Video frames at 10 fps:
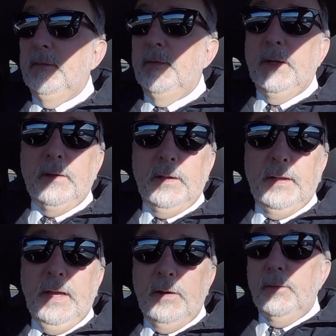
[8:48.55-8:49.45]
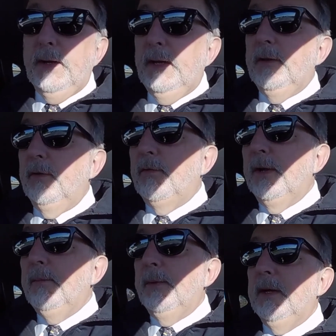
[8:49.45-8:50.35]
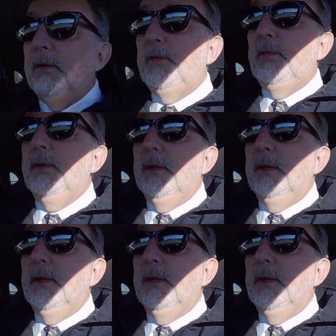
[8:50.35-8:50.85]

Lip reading: Drank a lot of Gatorade and drink mix,